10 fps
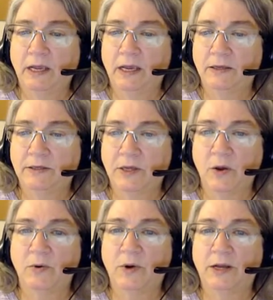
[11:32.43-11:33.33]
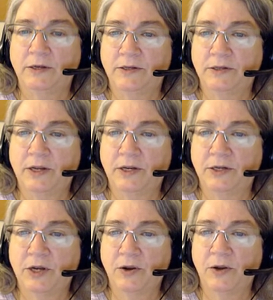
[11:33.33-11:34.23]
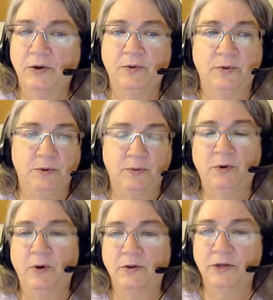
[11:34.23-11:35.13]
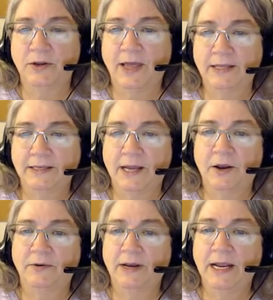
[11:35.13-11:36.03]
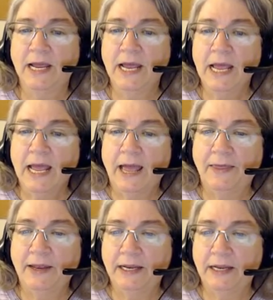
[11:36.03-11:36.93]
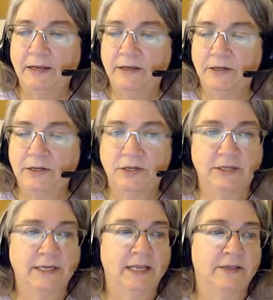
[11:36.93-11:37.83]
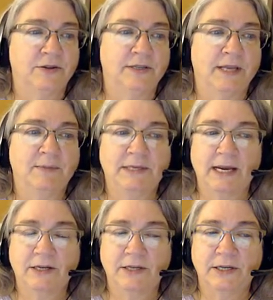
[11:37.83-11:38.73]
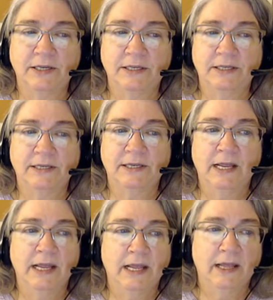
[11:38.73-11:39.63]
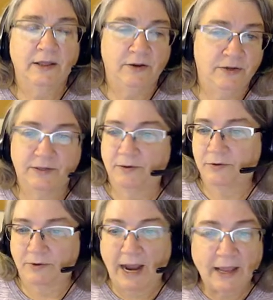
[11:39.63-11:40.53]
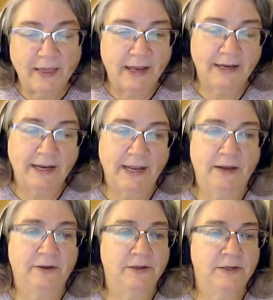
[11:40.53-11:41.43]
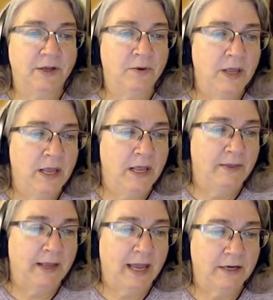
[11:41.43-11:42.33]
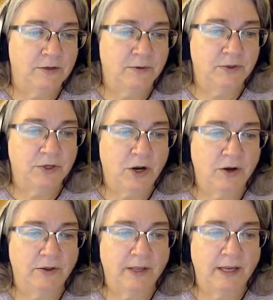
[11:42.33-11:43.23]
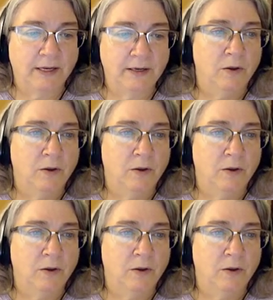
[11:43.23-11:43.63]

so I'm just going to show you. I'll show you that's done already, and then to just get your subsections, you just drag that down. So the actual chart then